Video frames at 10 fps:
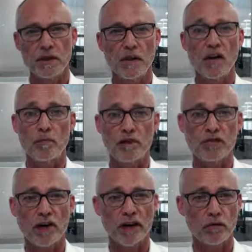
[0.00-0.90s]
of my
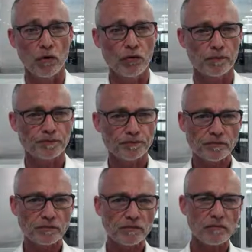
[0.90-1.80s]
trading rules.
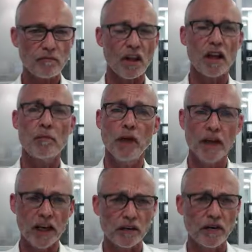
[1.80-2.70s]
In my
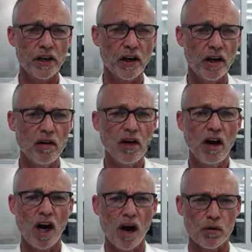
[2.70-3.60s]
next video,
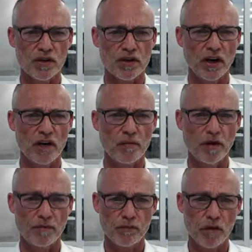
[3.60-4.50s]
I will show you my
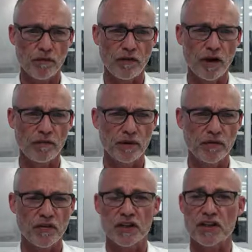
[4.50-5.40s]
top 5 tips for
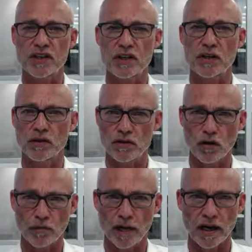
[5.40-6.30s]
success on the stock
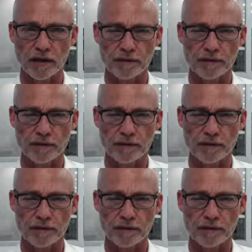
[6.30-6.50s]
market.